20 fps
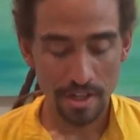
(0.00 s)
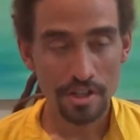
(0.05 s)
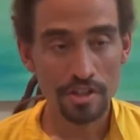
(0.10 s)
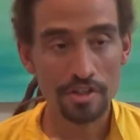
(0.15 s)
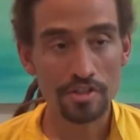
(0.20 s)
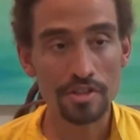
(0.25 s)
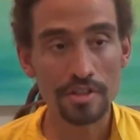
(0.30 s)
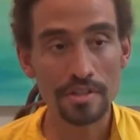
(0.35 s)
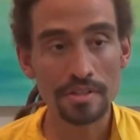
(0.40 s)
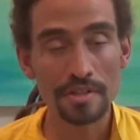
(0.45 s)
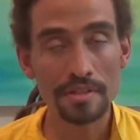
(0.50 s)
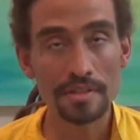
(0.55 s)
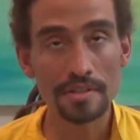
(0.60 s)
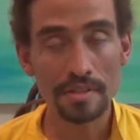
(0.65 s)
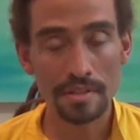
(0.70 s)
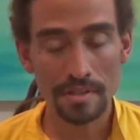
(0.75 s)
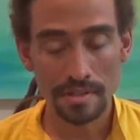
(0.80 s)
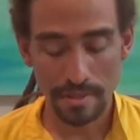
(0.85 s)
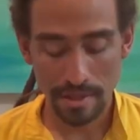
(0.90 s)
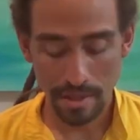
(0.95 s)
Jesus
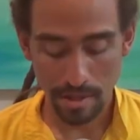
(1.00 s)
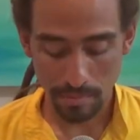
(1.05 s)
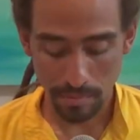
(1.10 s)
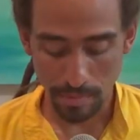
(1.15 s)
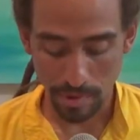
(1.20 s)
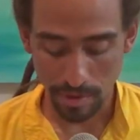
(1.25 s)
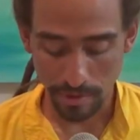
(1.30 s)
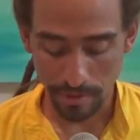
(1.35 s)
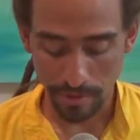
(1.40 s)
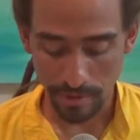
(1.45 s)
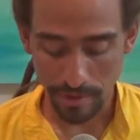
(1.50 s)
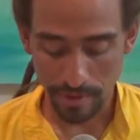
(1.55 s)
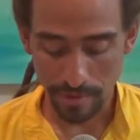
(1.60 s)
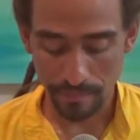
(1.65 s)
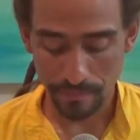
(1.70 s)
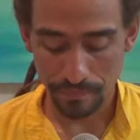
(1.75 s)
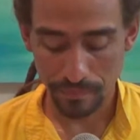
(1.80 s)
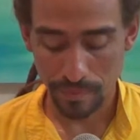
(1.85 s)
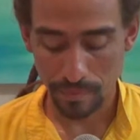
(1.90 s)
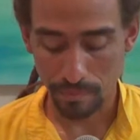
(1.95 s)
didn't tell Martha,
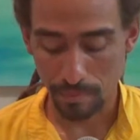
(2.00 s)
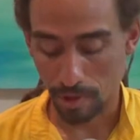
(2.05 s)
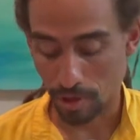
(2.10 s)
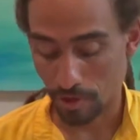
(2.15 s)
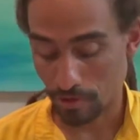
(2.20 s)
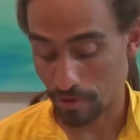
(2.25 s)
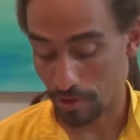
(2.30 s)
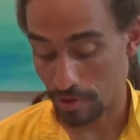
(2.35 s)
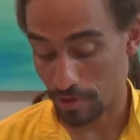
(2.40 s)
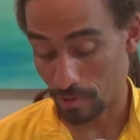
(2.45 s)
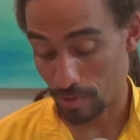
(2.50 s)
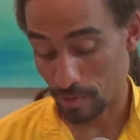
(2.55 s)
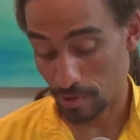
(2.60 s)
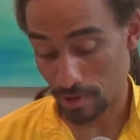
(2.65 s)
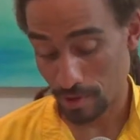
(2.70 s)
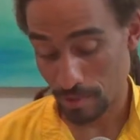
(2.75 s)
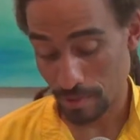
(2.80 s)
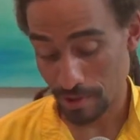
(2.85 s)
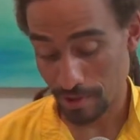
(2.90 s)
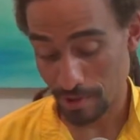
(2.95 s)
"Martha, you are
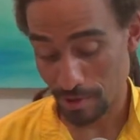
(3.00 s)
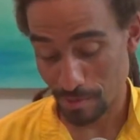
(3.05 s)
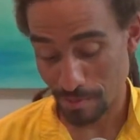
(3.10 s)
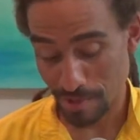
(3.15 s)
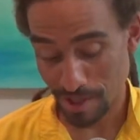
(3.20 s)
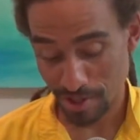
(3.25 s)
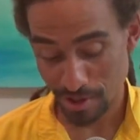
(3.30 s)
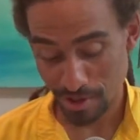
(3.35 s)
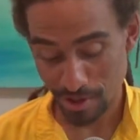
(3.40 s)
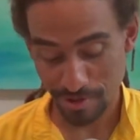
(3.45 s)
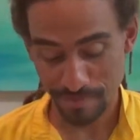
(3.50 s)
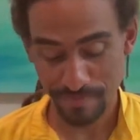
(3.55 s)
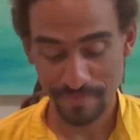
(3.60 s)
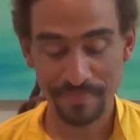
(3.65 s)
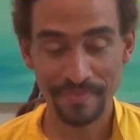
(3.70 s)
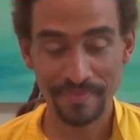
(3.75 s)
doing too much."